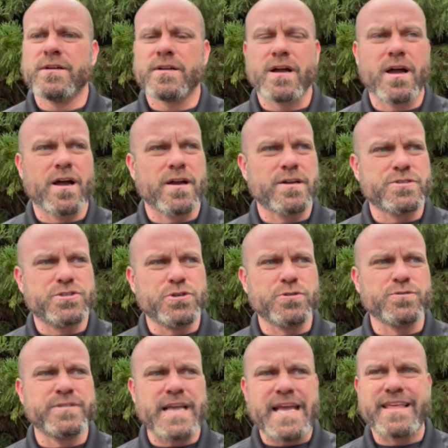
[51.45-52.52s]

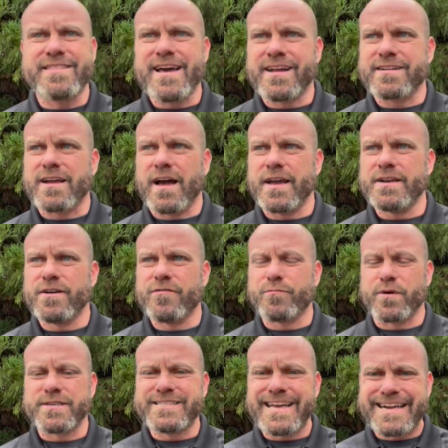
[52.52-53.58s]
to take that kind of
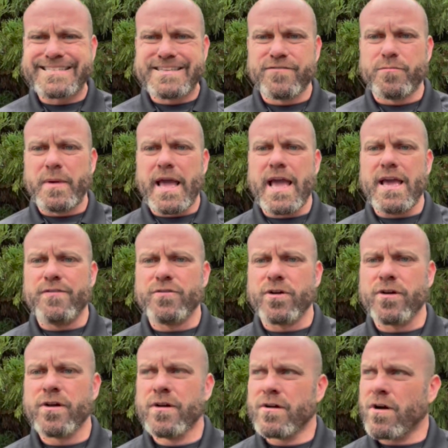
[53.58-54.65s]
protective
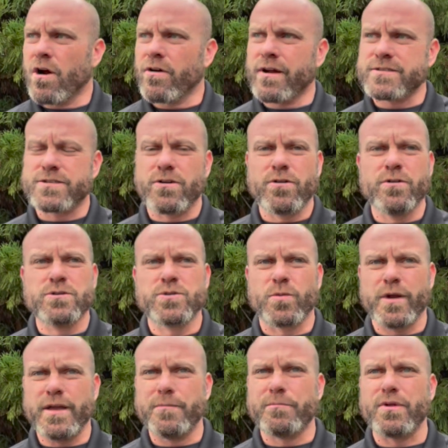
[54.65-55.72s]
behavior. Our SROs
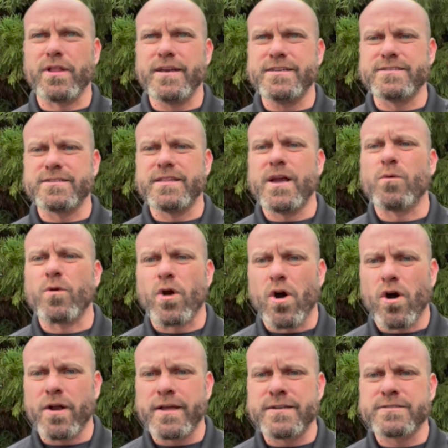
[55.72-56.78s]
were in place and they were
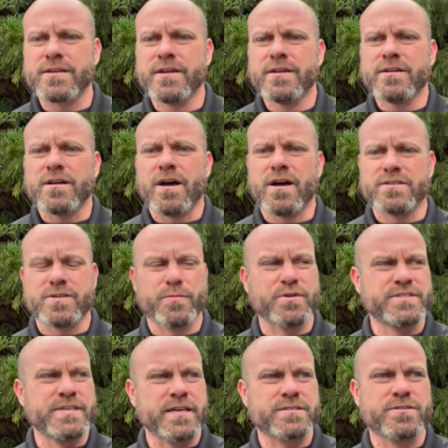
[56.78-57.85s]
on it to
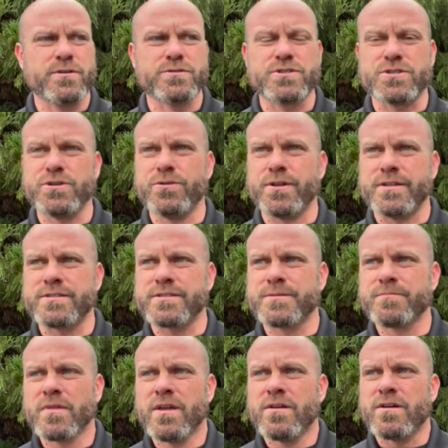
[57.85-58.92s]
protect those students.
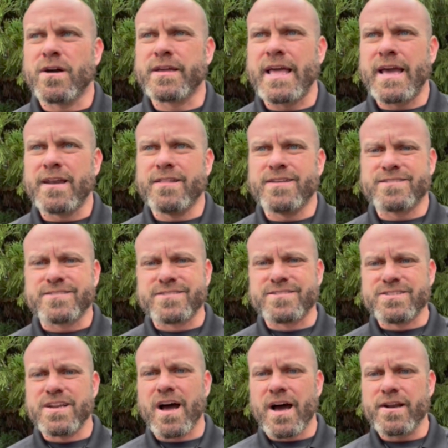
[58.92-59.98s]
Again, this is
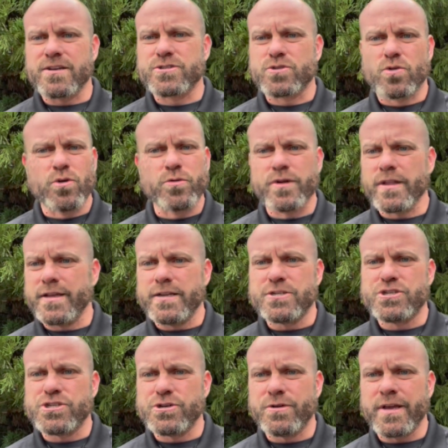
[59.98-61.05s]
not a
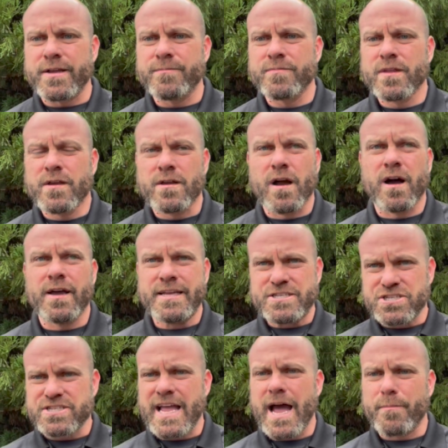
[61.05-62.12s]
school-related shooting. It
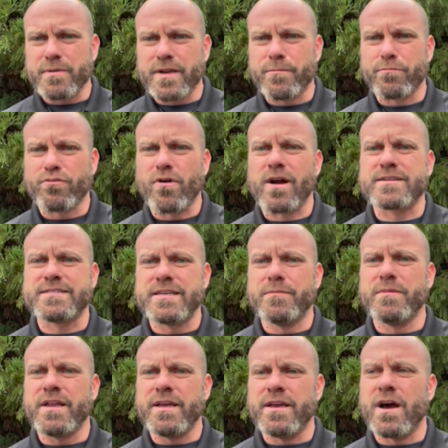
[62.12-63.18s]
just happened in
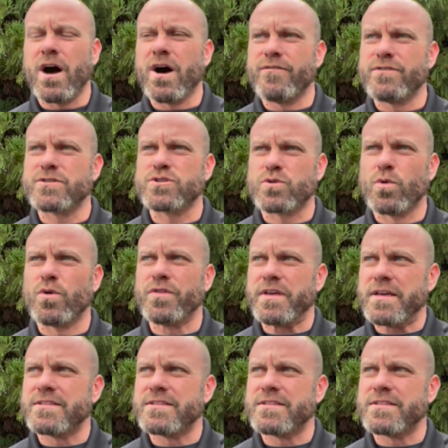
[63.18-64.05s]
proximity of a school. The